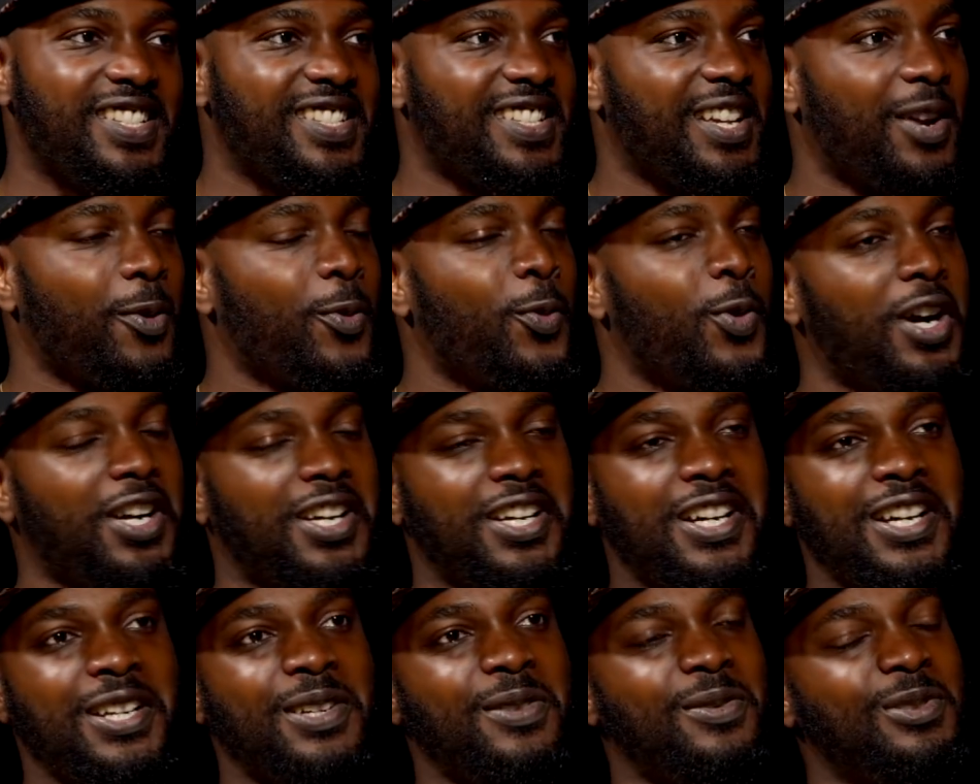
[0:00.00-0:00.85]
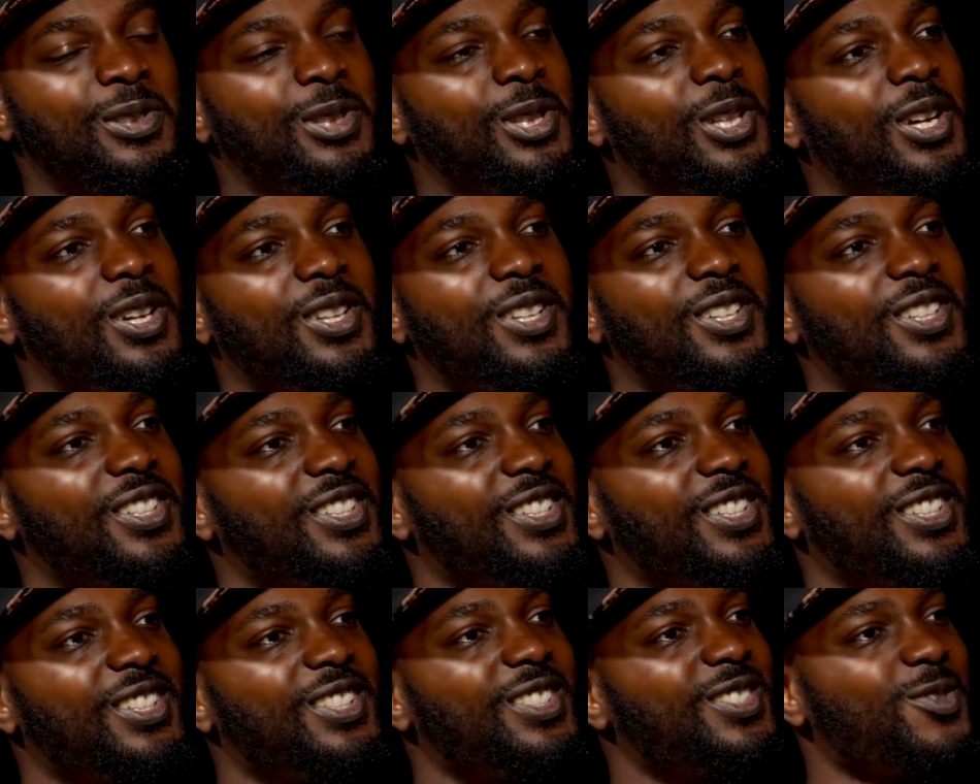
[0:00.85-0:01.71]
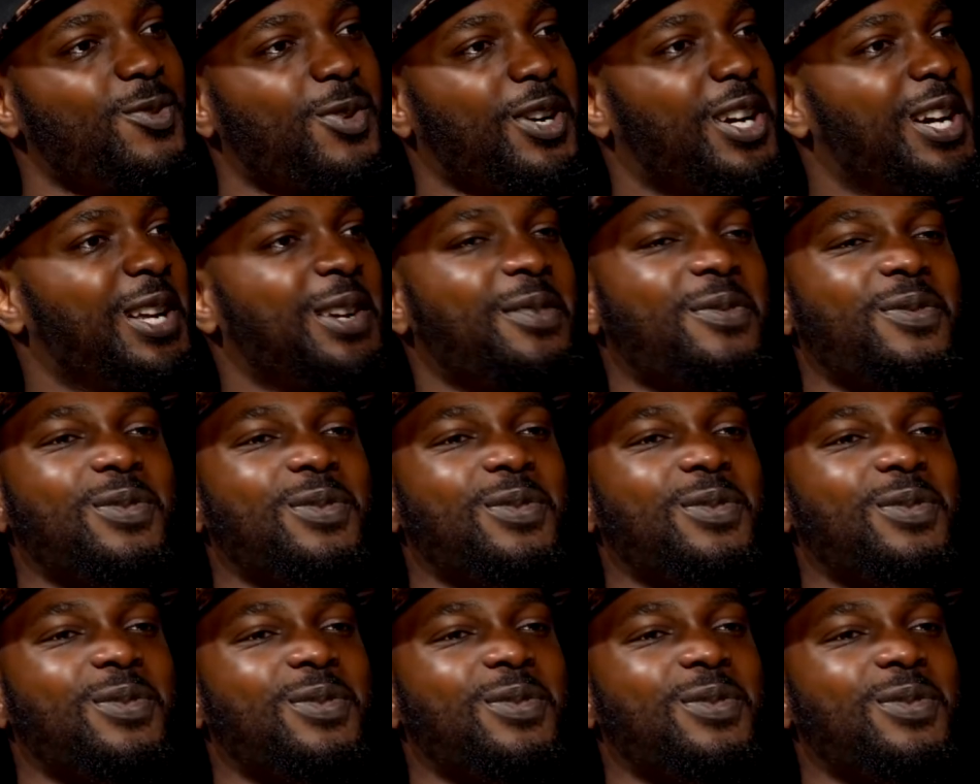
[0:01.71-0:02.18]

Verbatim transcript: It's like, what kind of, what kind